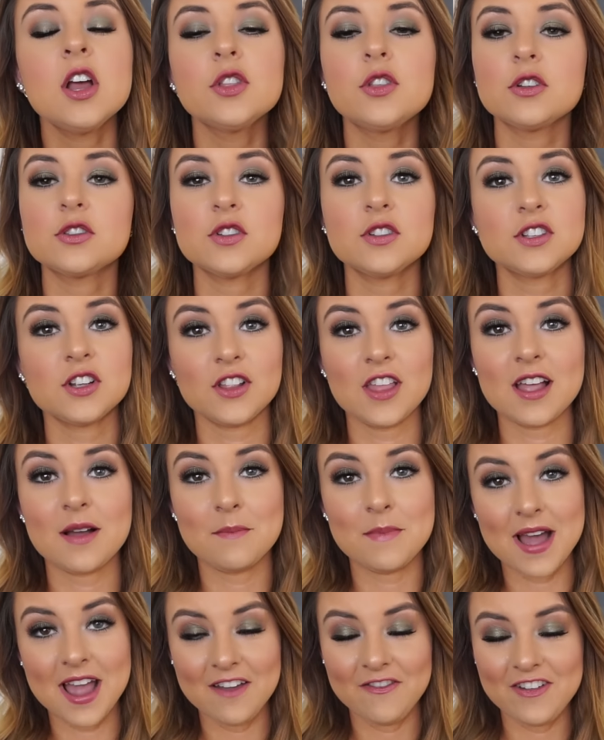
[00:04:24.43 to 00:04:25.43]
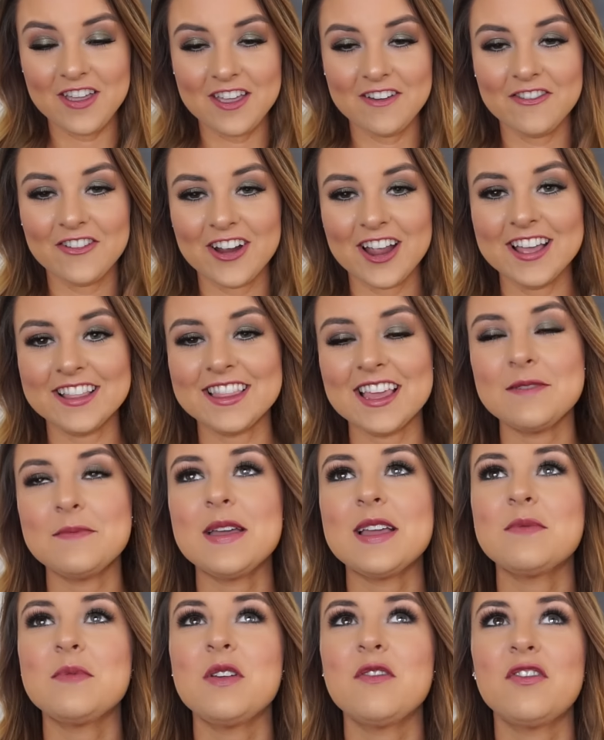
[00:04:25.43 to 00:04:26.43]
Those ones are like my favorite. They
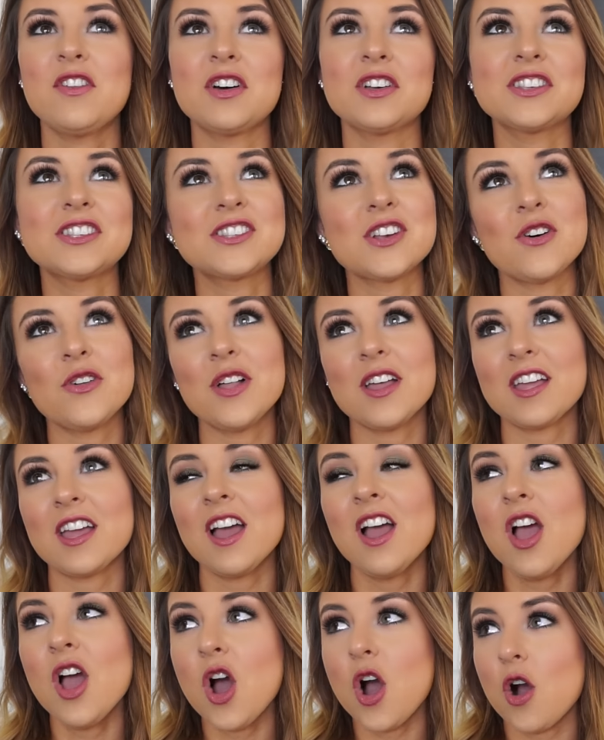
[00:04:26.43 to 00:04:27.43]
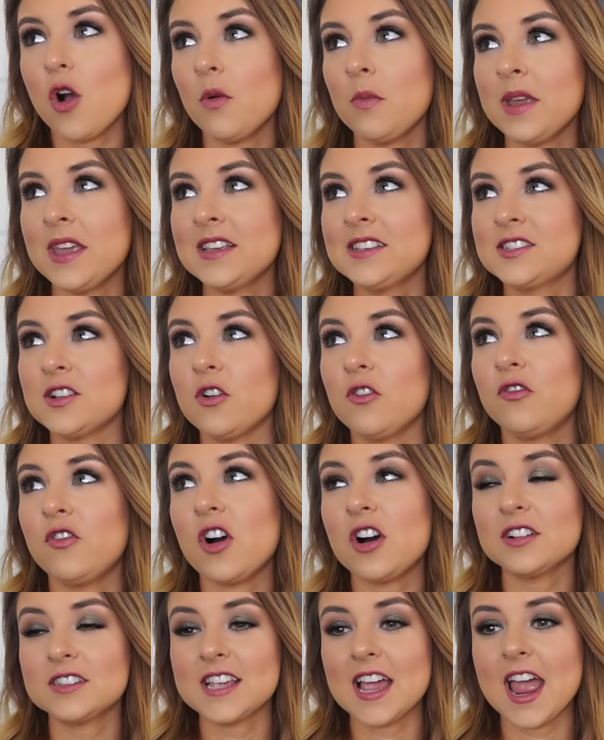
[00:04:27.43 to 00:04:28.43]
make me feel so like homey, so
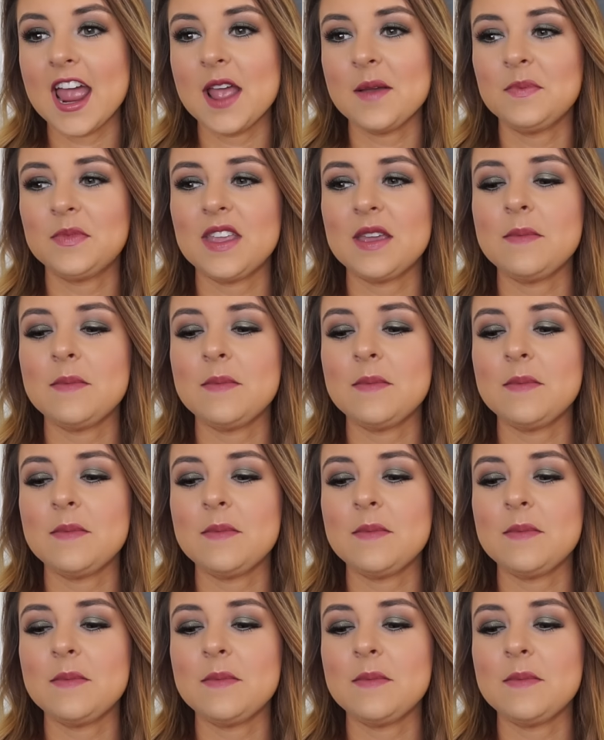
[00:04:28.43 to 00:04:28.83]
fall time.